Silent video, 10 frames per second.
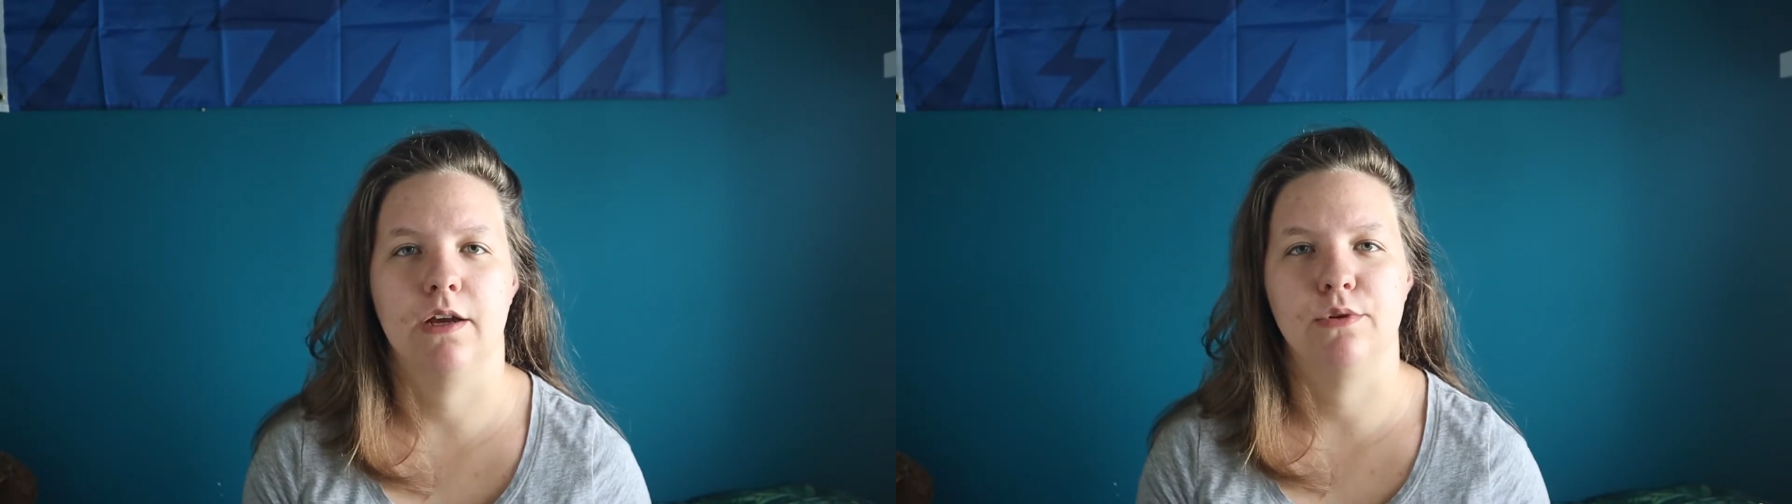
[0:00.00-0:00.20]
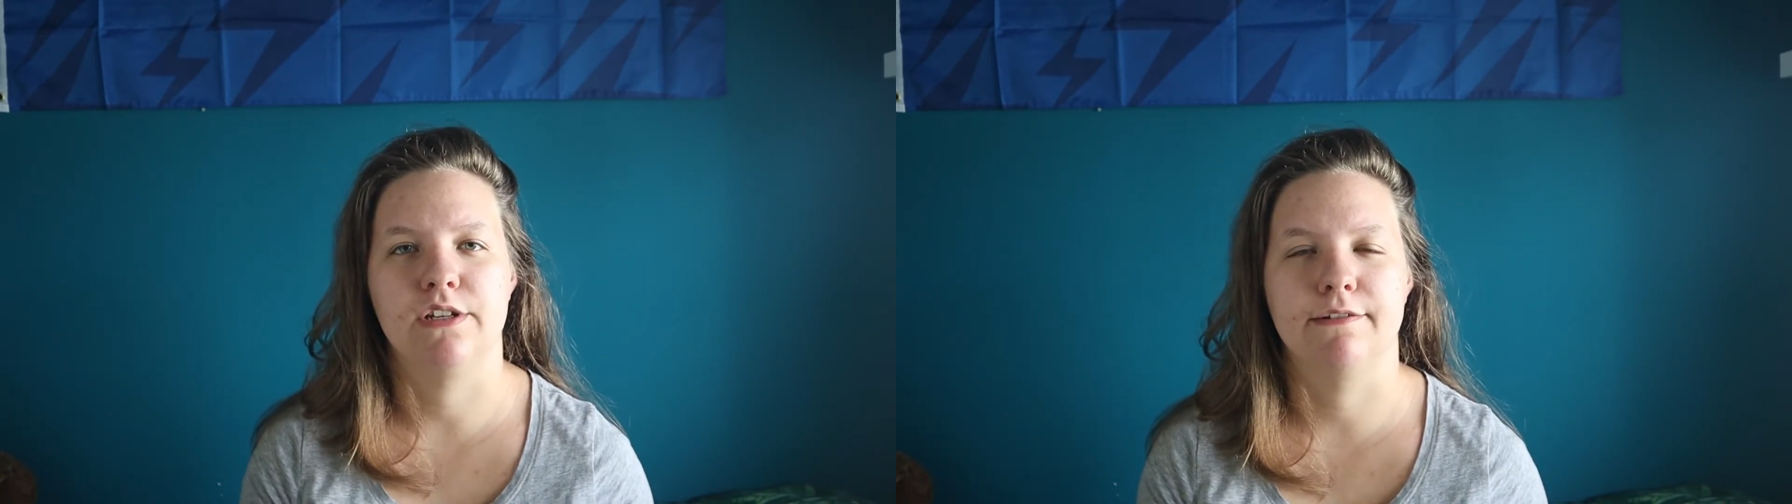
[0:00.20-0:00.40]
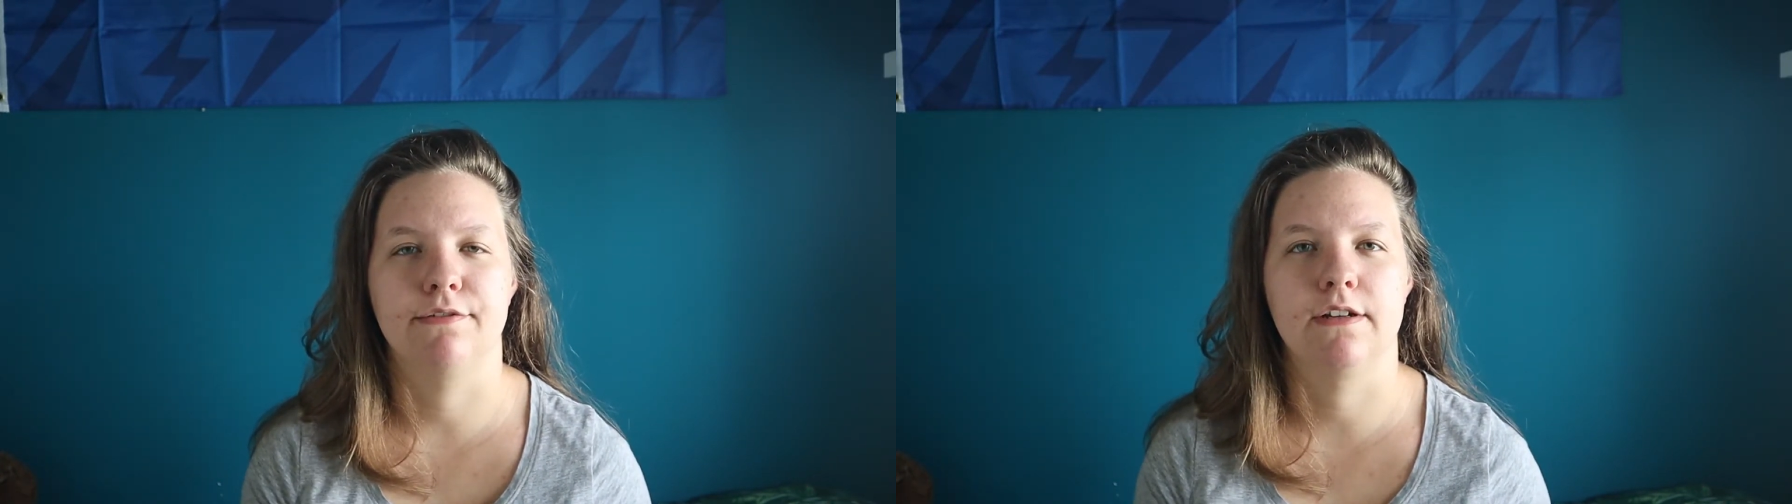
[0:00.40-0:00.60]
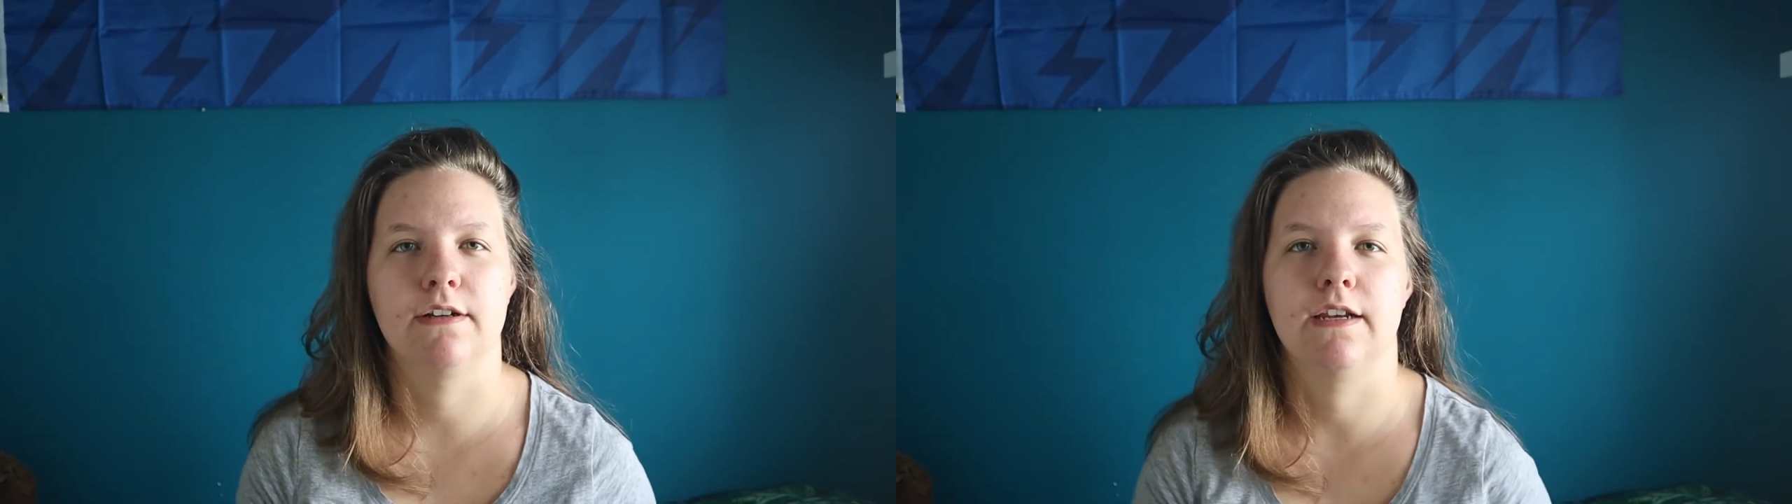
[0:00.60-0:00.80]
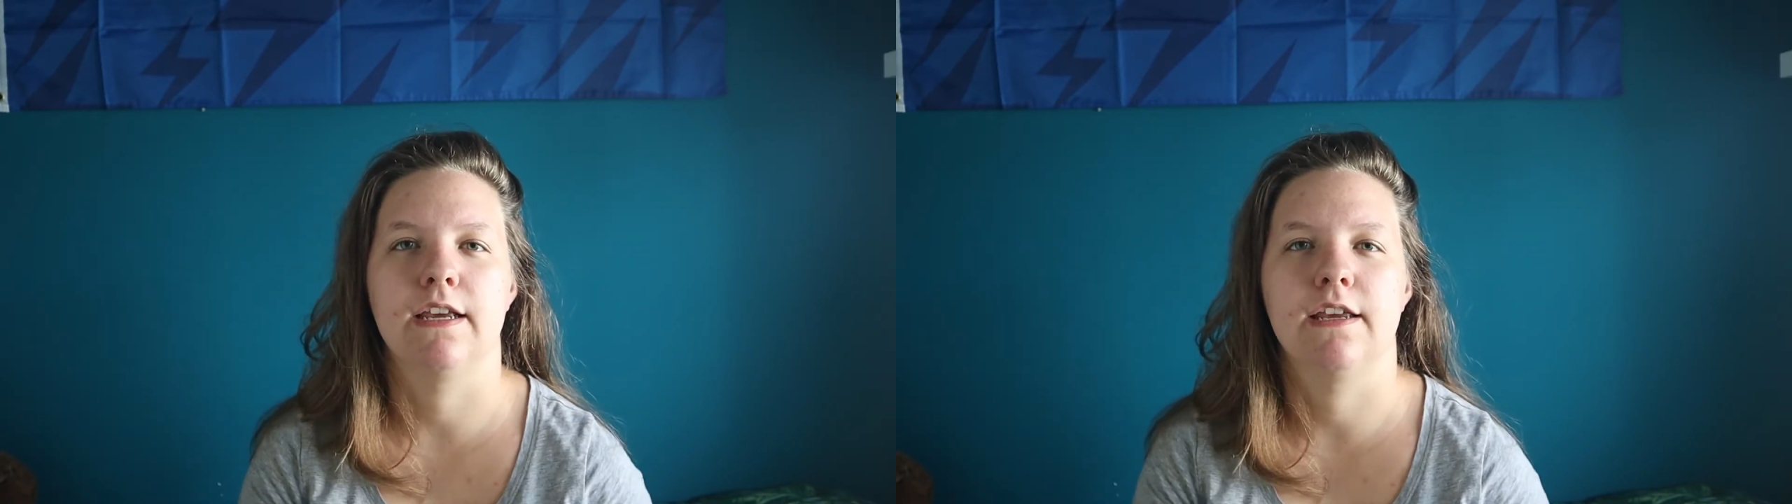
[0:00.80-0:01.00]
would
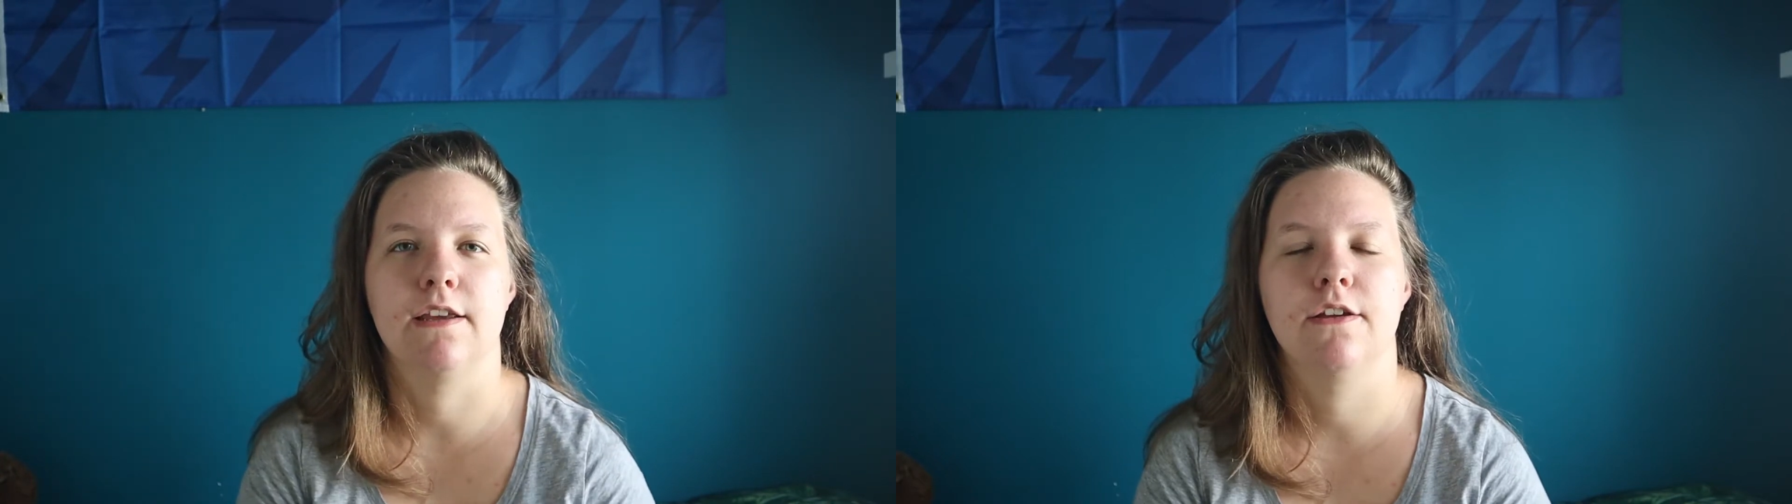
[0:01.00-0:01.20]
definitely